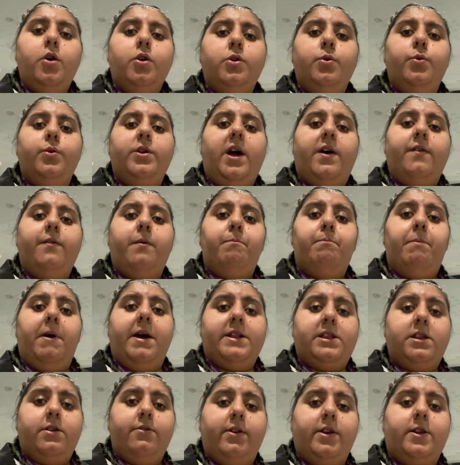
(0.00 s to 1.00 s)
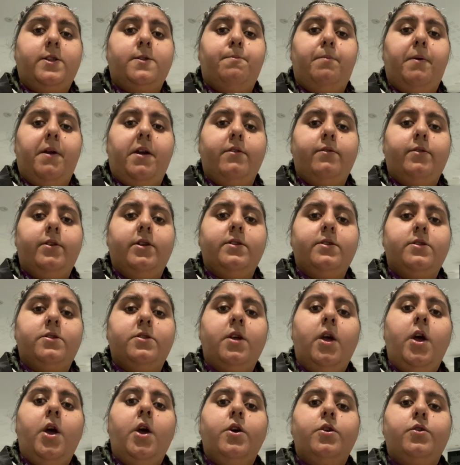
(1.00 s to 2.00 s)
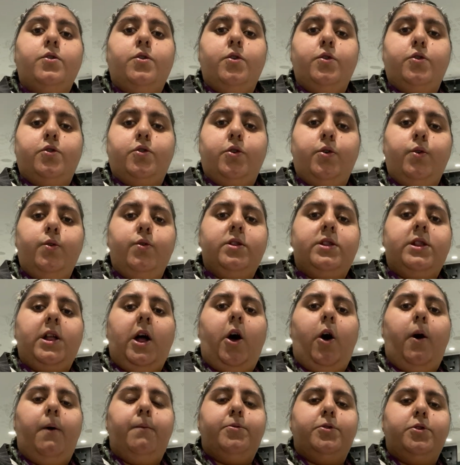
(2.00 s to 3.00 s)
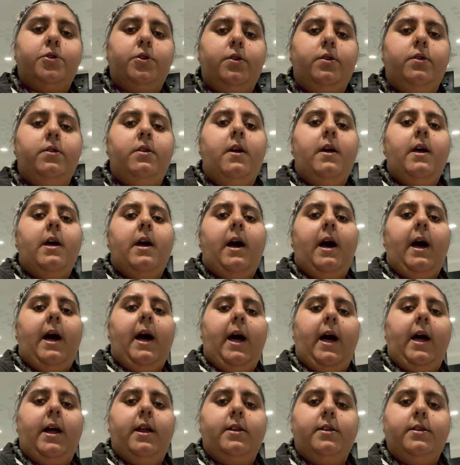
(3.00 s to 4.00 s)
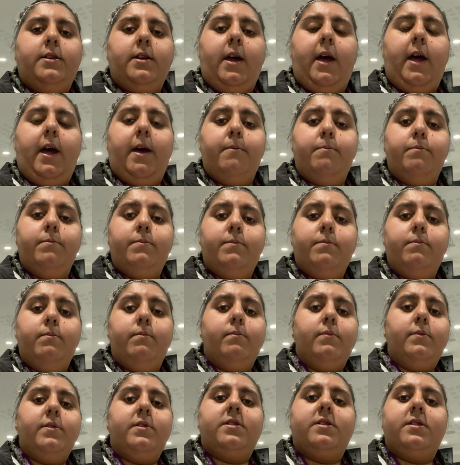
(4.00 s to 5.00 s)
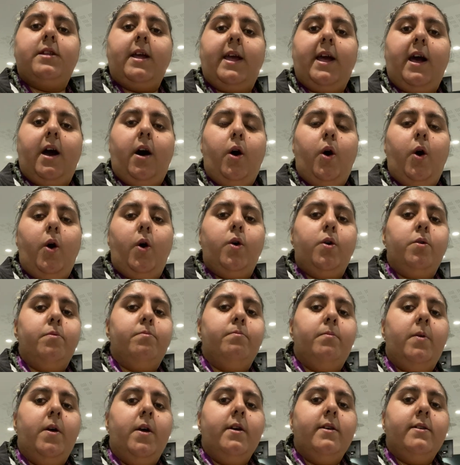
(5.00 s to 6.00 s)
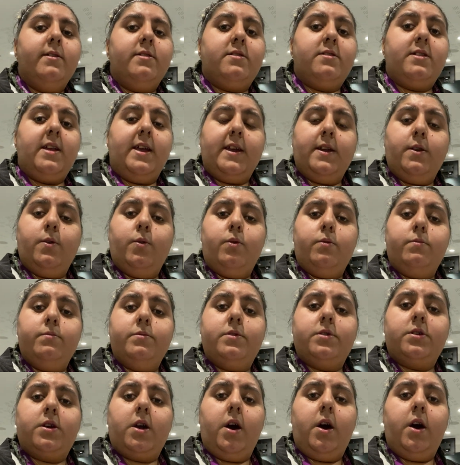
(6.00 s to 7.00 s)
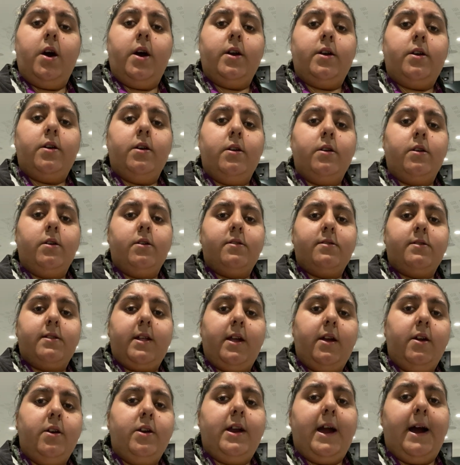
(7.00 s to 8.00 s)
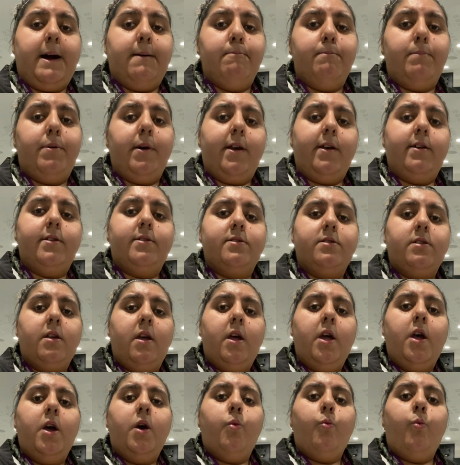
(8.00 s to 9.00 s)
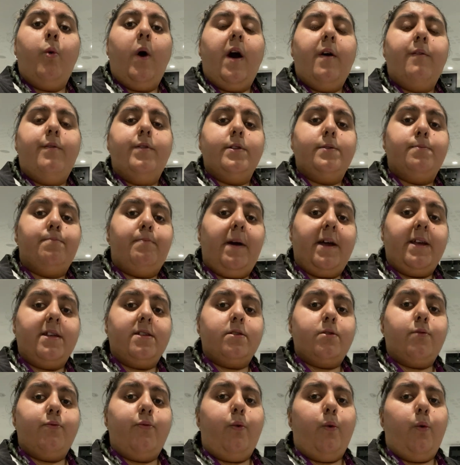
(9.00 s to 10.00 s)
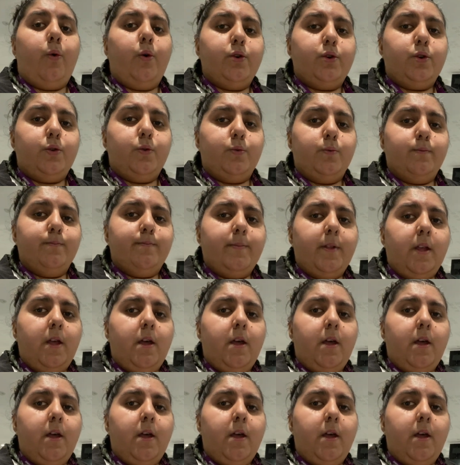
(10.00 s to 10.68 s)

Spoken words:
you would have a better experience, to choose that option and stay at home, stay in Ormskirk, stay on campus, whatever's best for you.